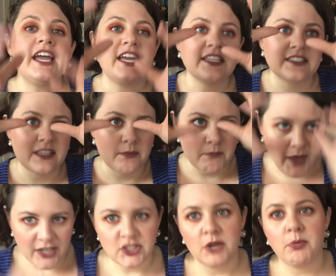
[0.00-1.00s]
is the
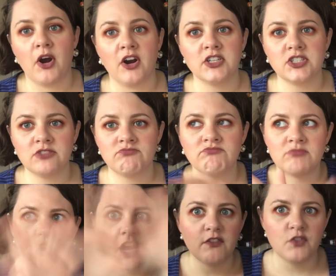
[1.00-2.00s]
magic part
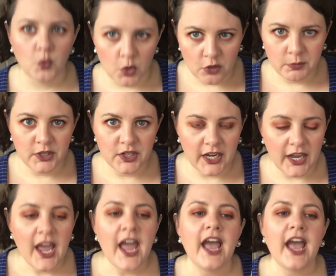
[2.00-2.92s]
of the world building.